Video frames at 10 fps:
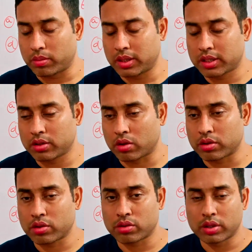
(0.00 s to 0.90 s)
Base is
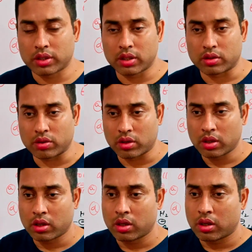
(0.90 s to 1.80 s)
also donate electron.
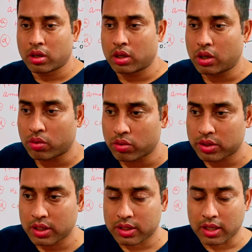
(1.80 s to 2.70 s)
Now
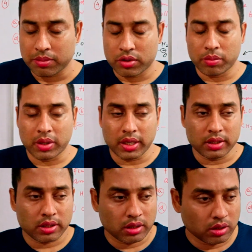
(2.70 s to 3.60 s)
questions comes in
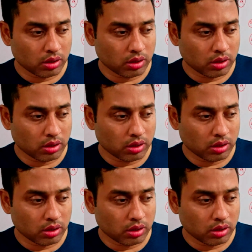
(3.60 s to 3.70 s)
mind